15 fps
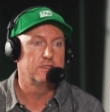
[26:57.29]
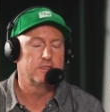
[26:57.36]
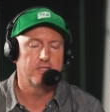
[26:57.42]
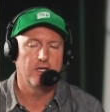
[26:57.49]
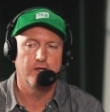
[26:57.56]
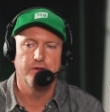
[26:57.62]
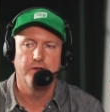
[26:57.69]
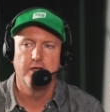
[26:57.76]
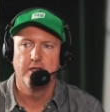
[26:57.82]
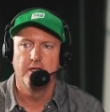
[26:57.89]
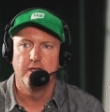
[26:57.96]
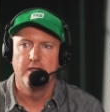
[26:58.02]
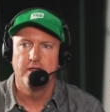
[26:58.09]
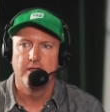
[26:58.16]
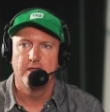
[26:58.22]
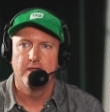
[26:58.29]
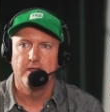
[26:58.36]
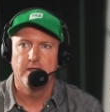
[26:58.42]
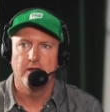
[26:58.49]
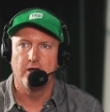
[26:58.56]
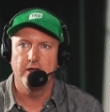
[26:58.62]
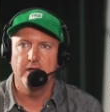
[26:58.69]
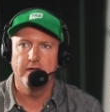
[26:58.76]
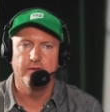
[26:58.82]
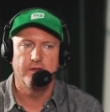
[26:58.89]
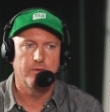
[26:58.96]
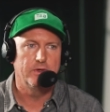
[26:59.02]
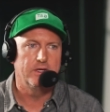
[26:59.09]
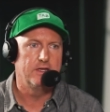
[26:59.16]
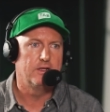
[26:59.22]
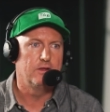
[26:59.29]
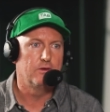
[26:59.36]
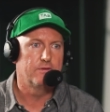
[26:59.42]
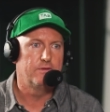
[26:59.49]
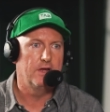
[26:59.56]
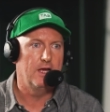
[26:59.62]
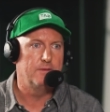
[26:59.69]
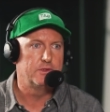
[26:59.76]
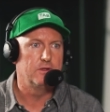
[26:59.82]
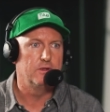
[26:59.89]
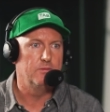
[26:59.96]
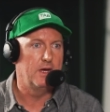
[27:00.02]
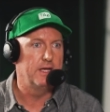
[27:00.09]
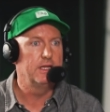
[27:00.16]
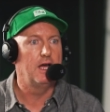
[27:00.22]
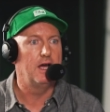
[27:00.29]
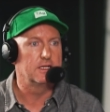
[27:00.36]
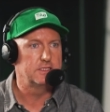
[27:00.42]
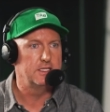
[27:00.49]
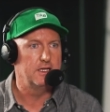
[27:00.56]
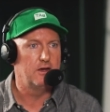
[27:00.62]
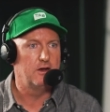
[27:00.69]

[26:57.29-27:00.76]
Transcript: So I don't even think we need to look for absolute mudlarks here.